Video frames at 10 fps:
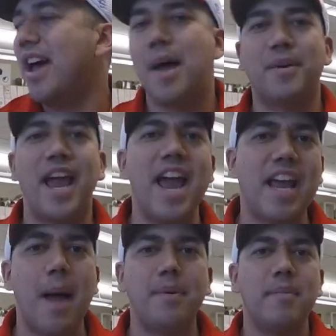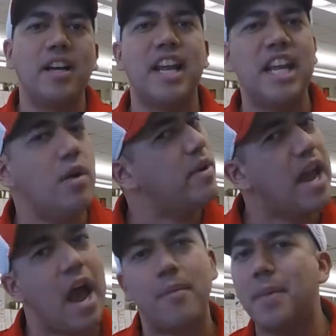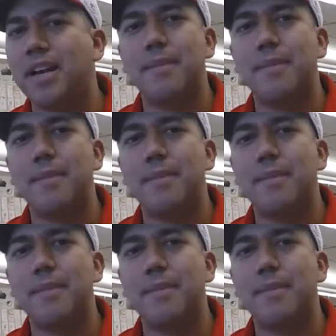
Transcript: And I'm like, hey, happy Monday, here we are, Monday,